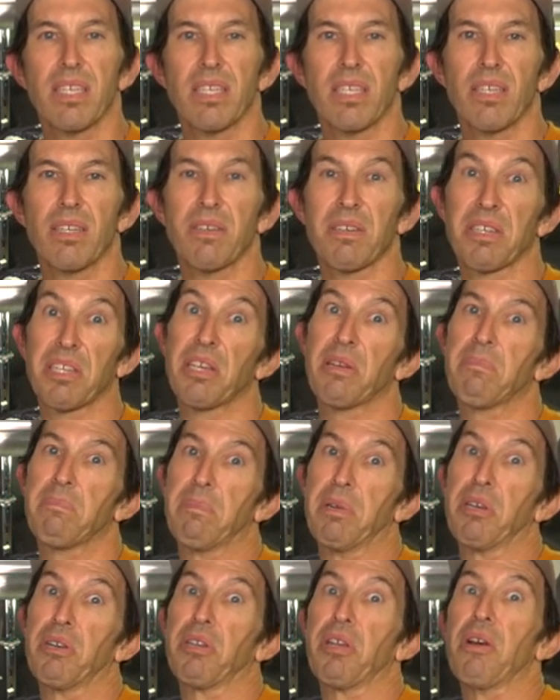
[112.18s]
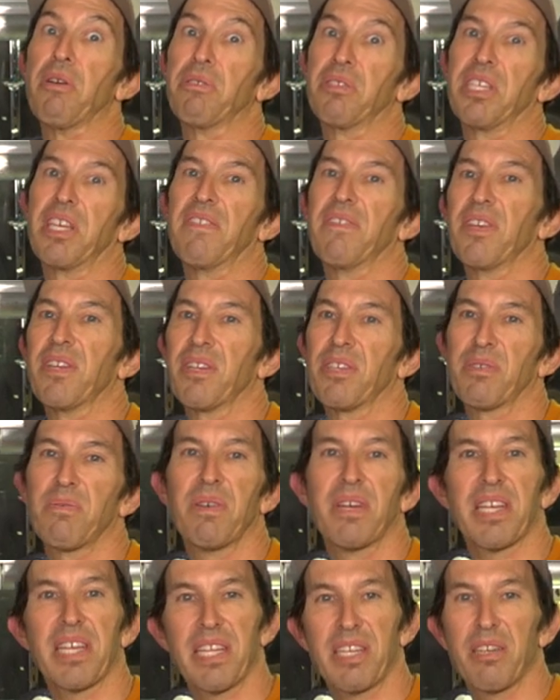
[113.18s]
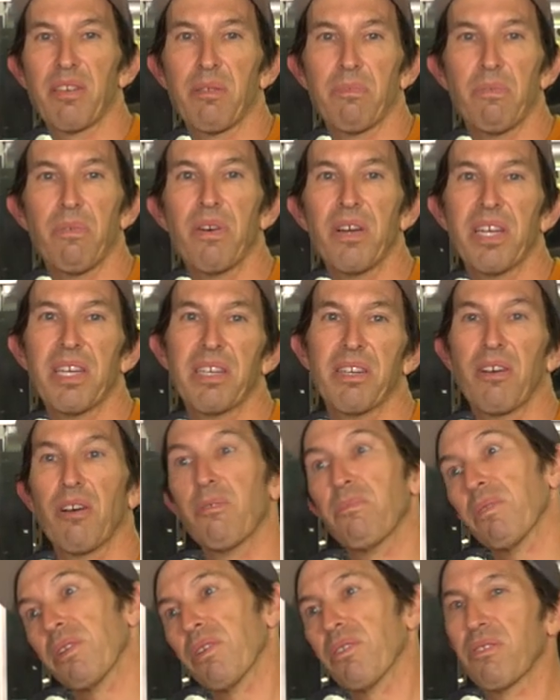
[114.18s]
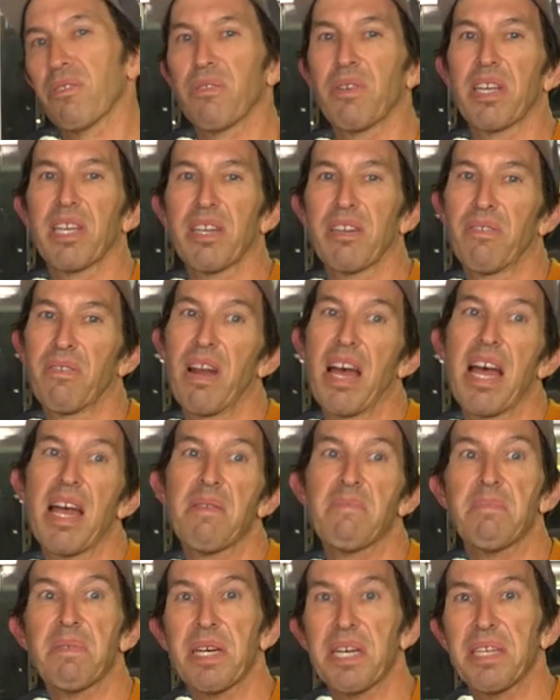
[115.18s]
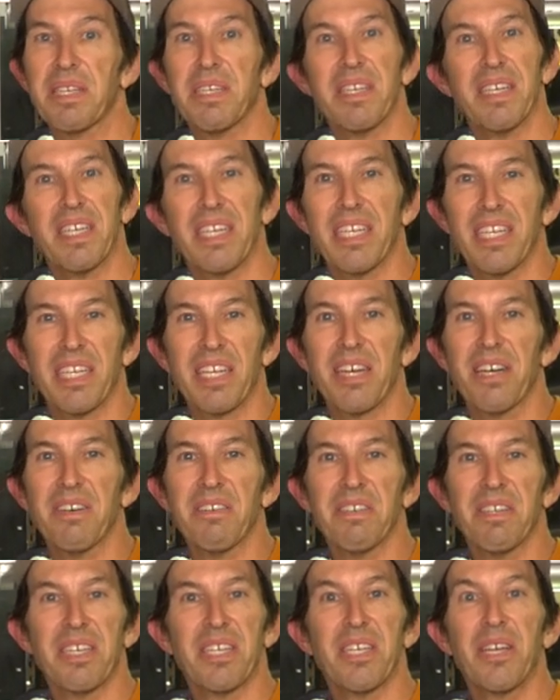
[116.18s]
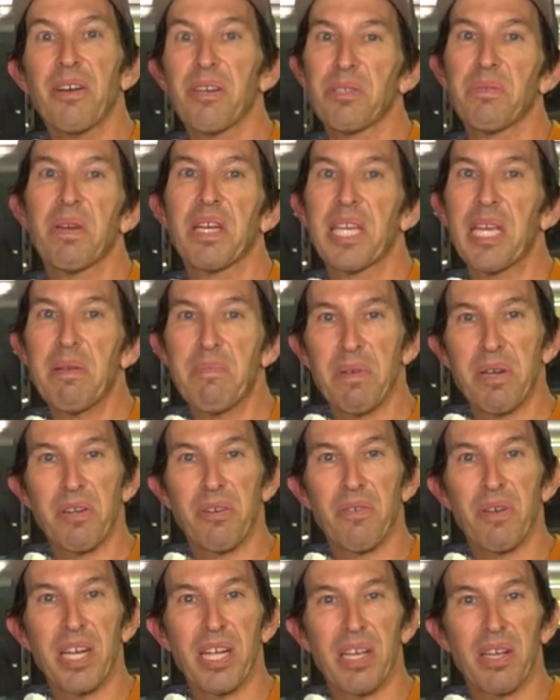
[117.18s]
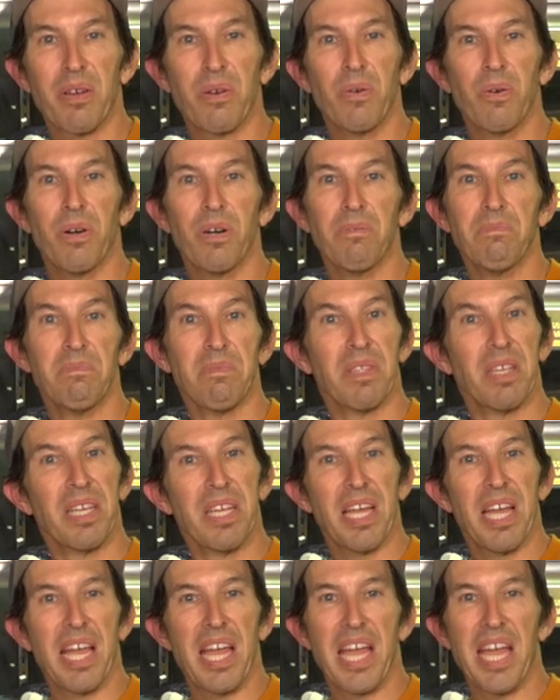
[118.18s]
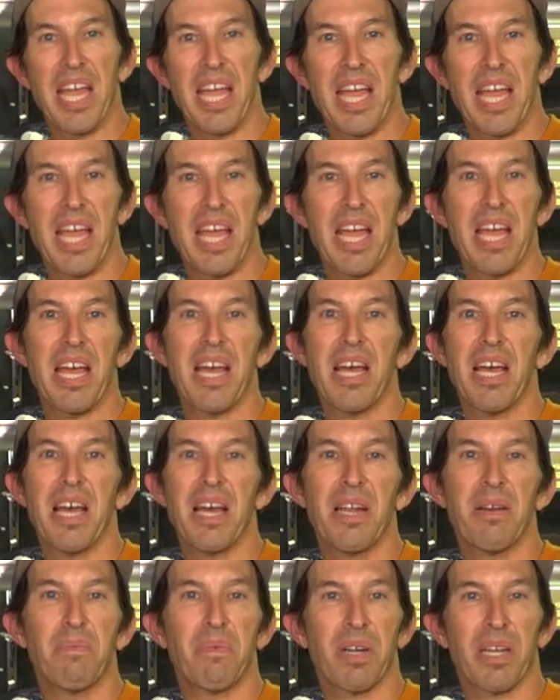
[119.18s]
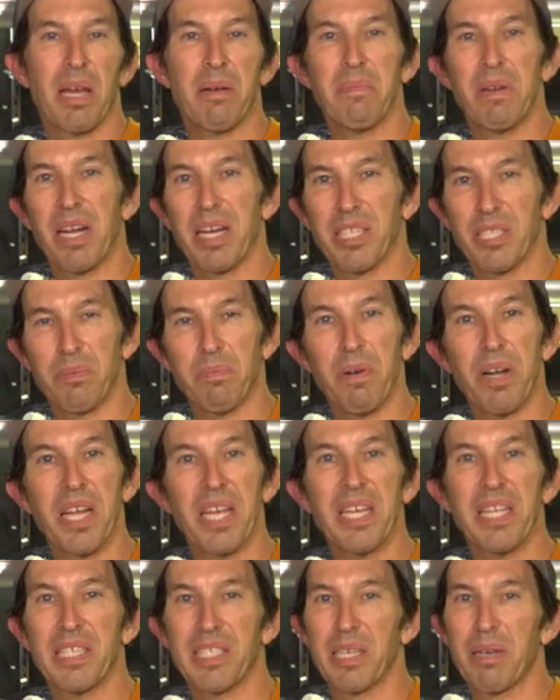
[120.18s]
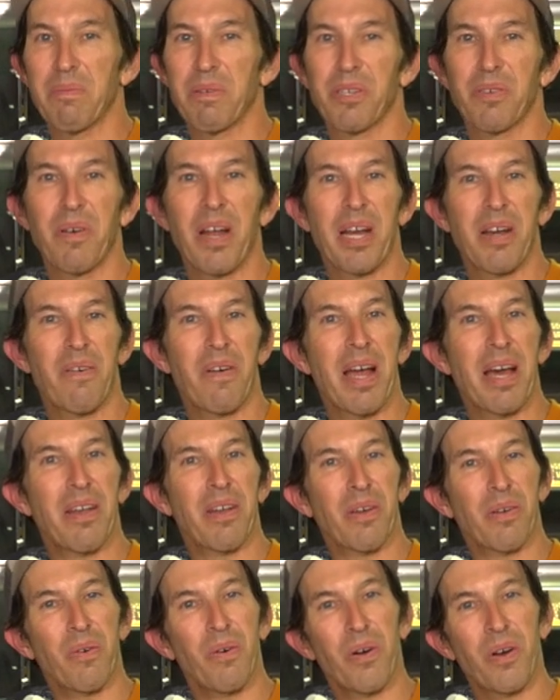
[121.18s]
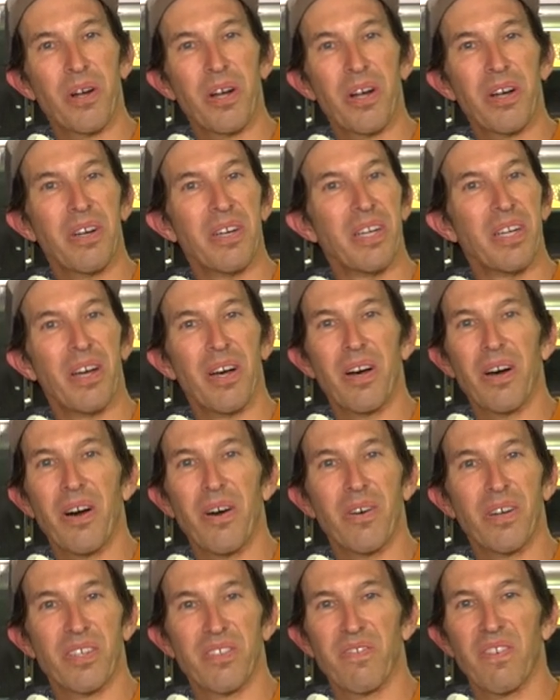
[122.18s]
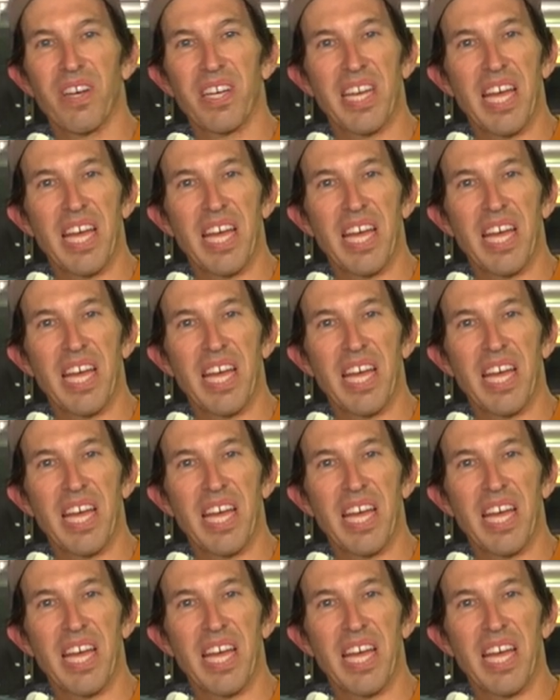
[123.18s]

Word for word: you know, beer cozy if you just want to get to the point. Hope you don't drink and drive, but you know, you always want to keep your drink cool. And we're coming on spring and summer's right around the corner. Always fun